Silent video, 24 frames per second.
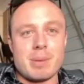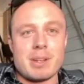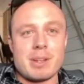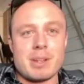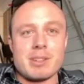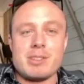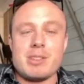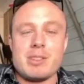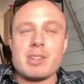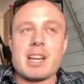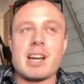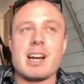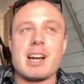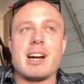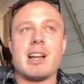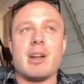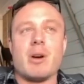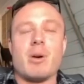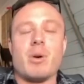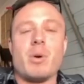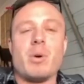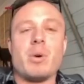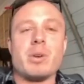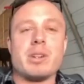Because you can't
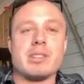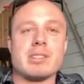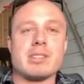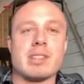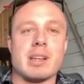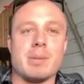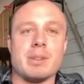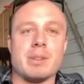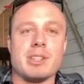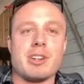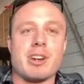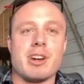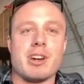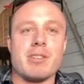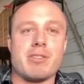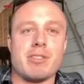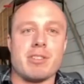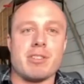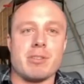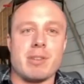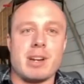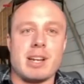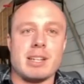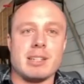order someone to go
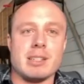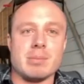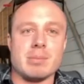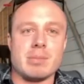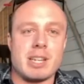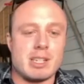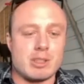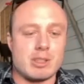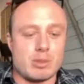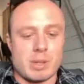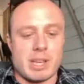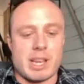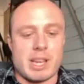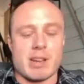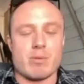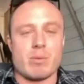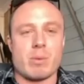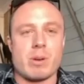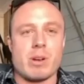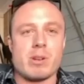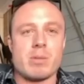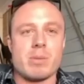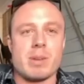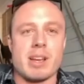for a random test. We have
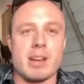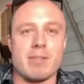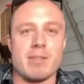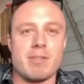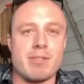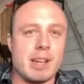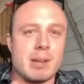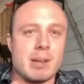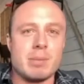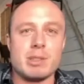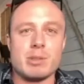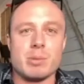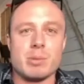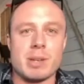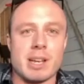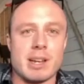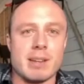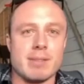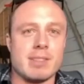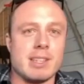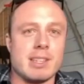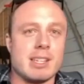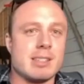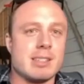work, we have families, we
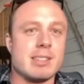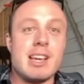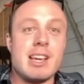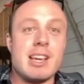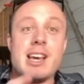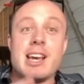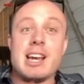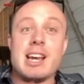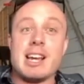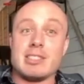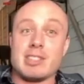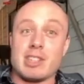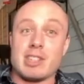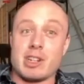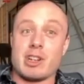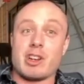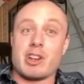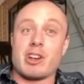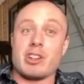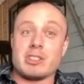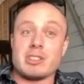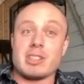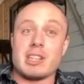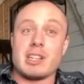have this. It's going to
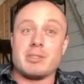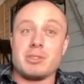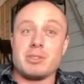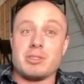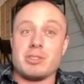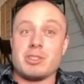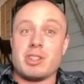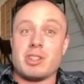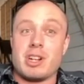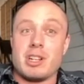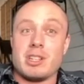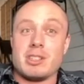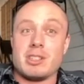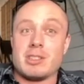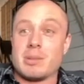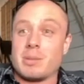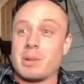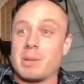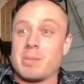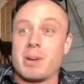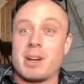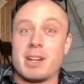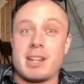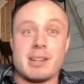cost hundreds of dollars that
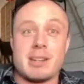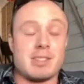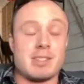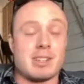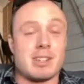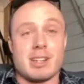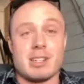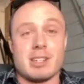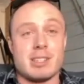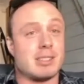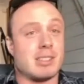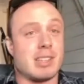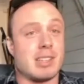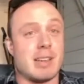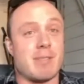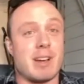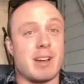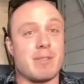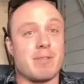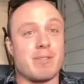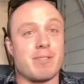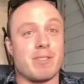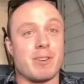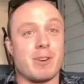we might have to kind of save
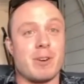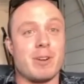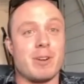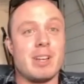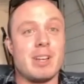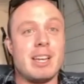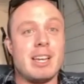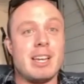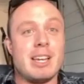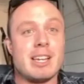up for.